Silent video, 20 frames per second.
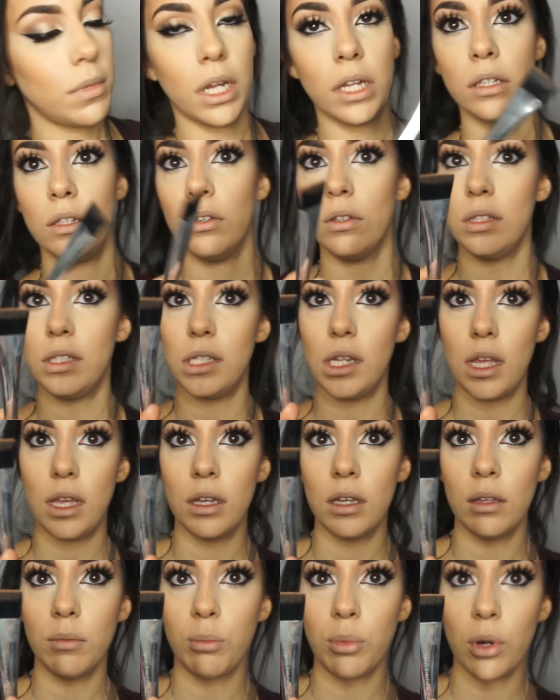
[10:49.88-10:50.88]
and you'll
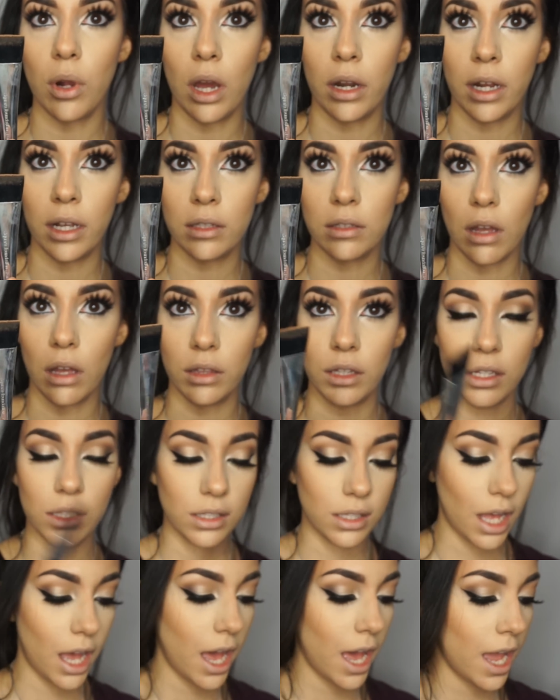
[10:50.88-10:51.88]
see product on the
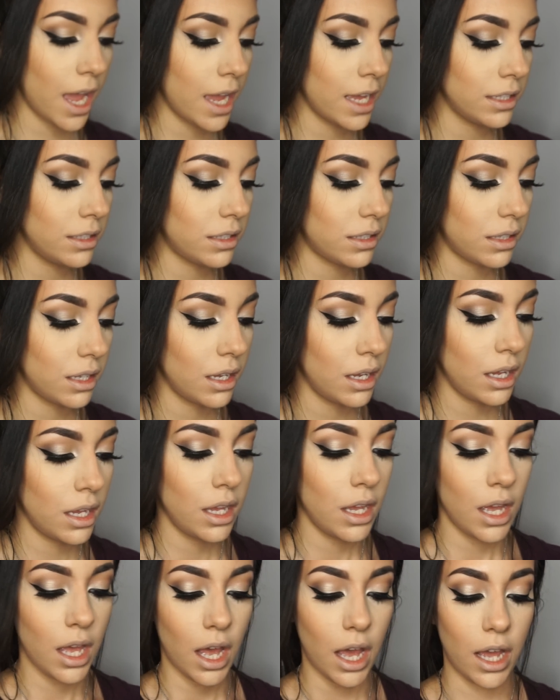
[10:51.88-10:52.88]
sides.
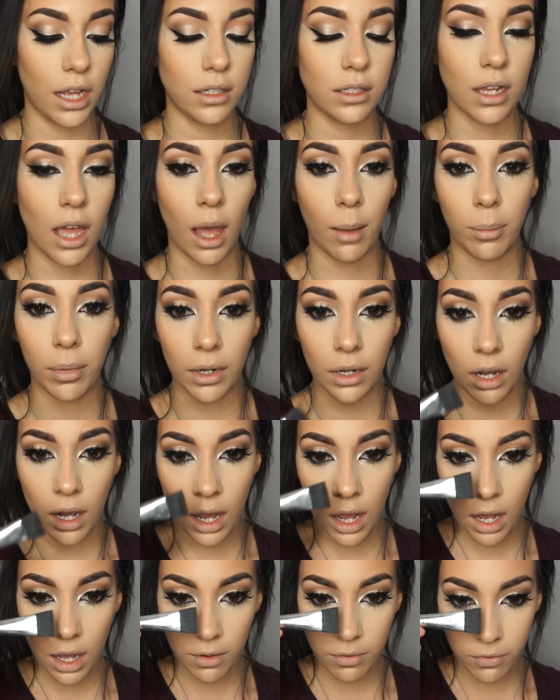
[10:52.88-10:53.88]
I tap it
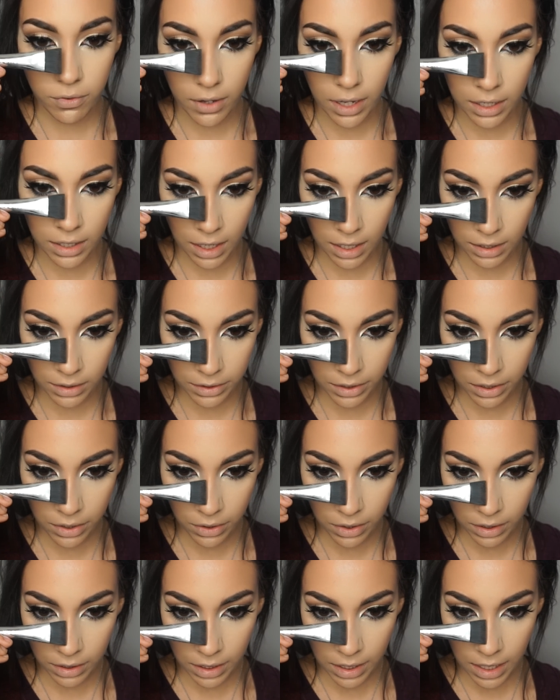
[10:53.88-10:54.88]
off and I
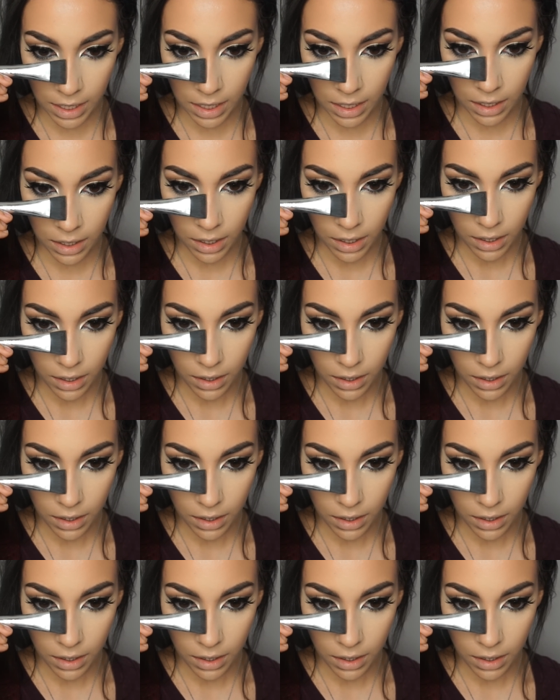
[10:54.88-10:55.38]
literally